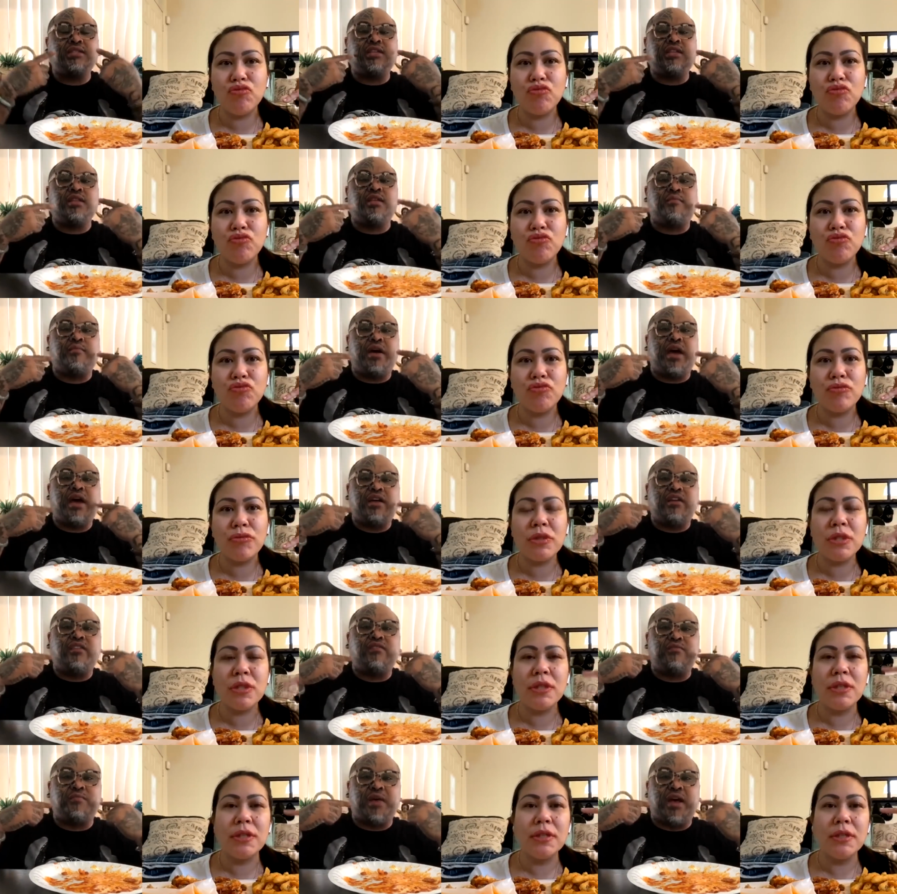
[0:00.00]
Speaker 1: in the back
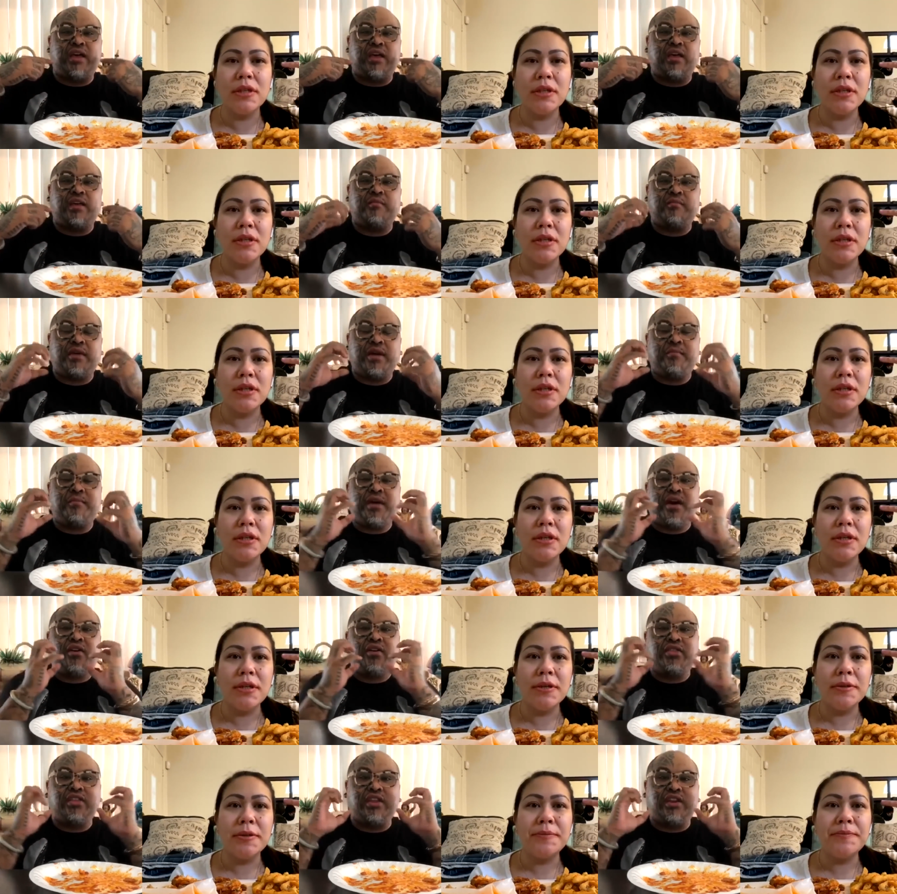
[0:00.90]
of my my
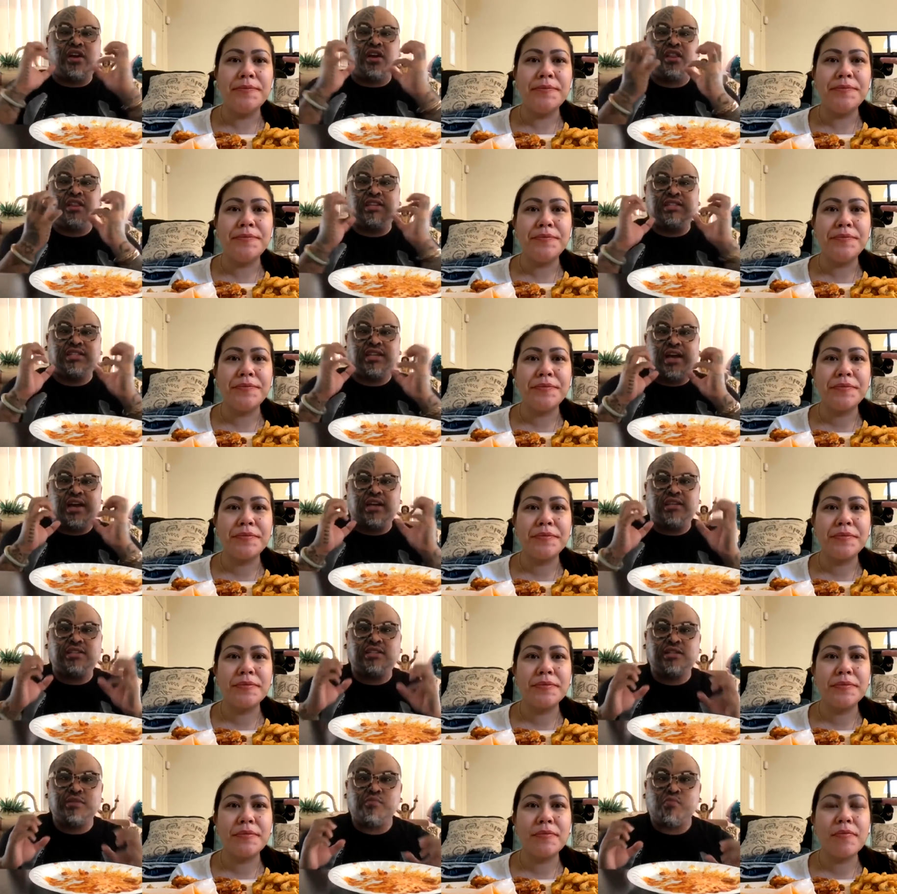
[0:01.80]
mouth and on the
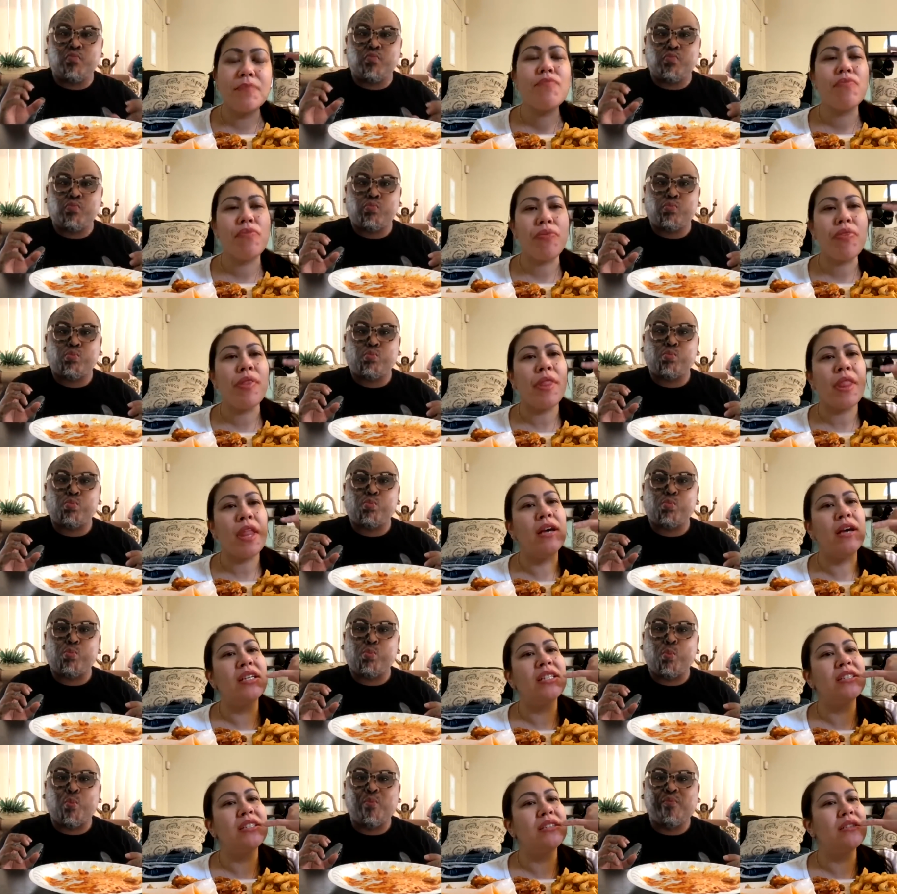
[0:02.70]
sides.
Speaker 2: Mm.
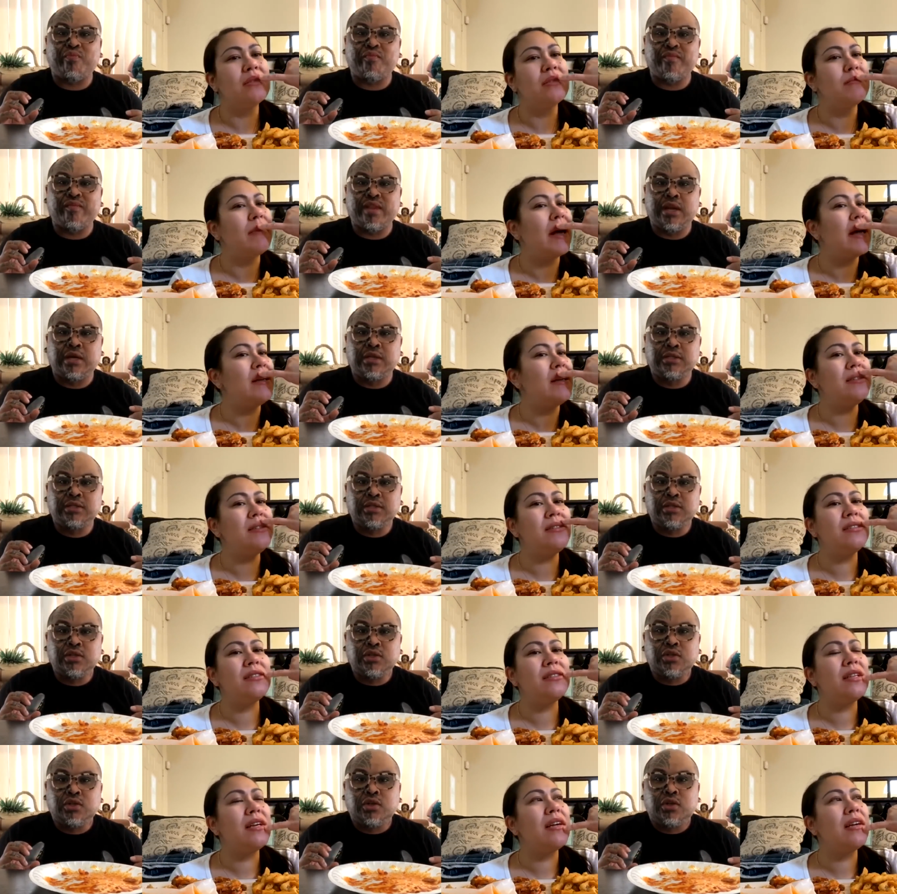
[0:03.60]
Mine is
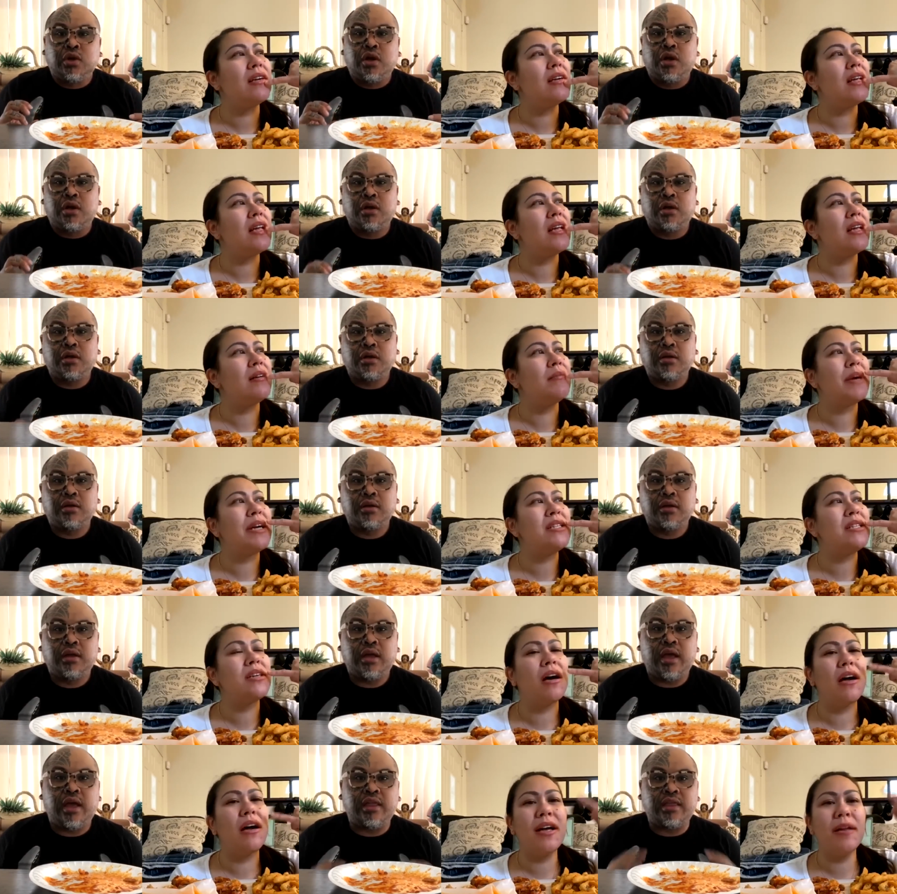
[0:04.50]
just like my
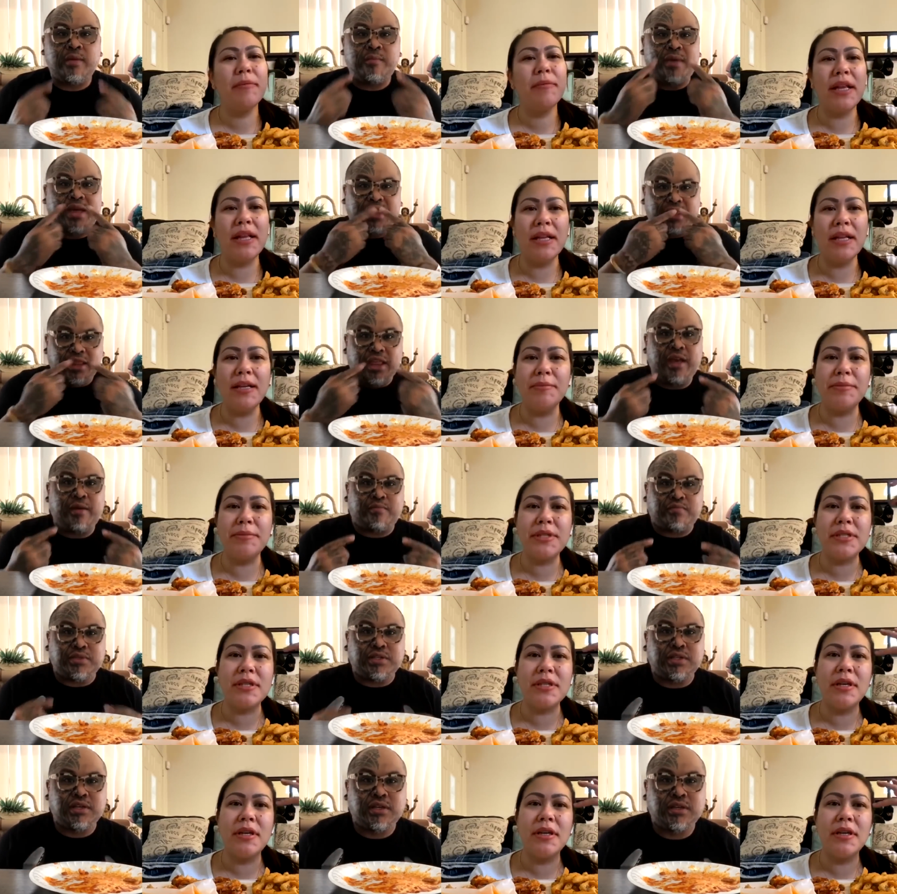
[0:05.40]
tongue and, my, my lips.
Speaker 1: lips.